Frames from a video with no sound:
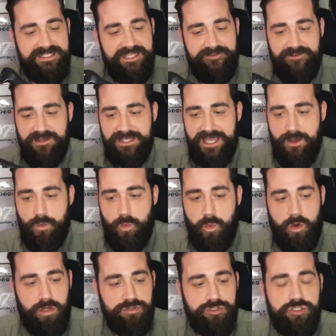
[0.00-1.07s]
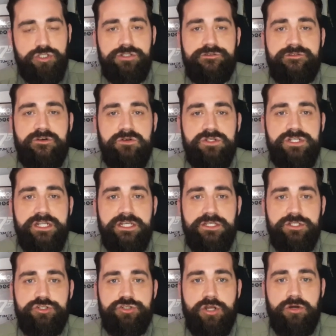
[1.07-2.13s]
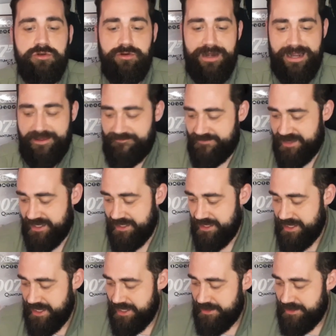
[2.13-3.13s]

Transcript: See if I can get one good functioning controller out of it